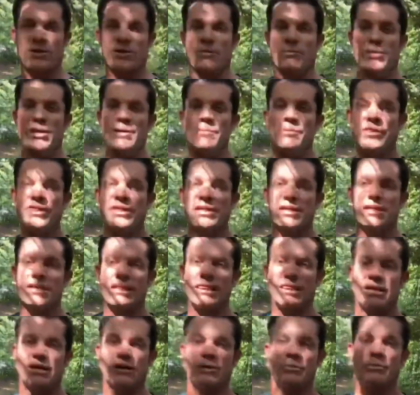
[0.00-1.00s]
People think
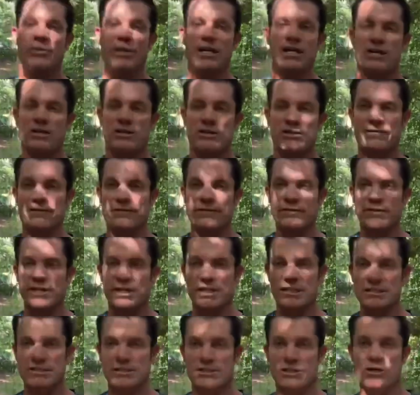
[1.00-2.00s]
they are being good
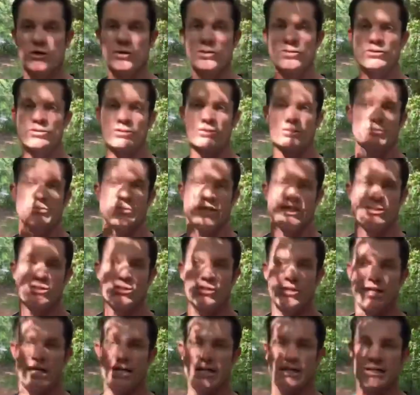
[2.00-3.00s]
friends and hosts by
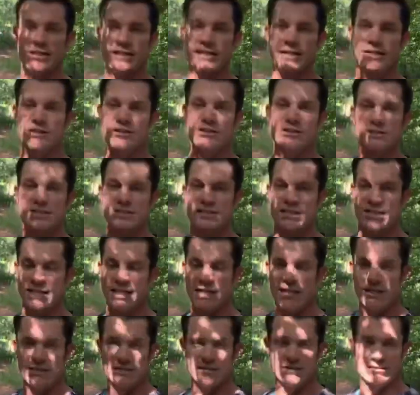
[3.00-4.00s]
trying to get you to
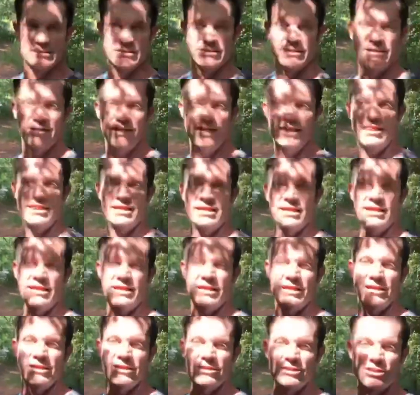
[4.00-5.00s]
stay. They think
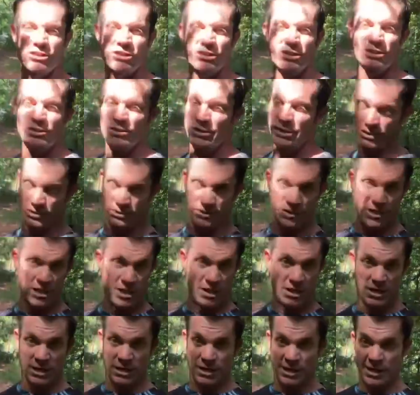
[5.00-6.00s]
they are showing you
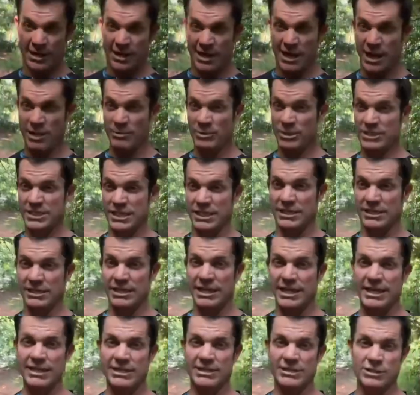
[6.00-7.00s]
how much they
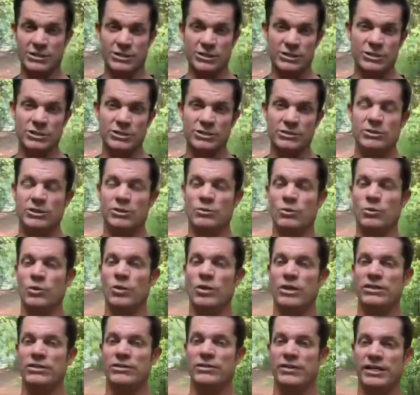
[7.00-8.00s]
like you and
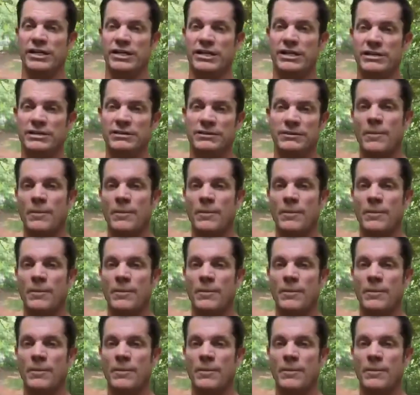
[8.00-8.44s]
want you there.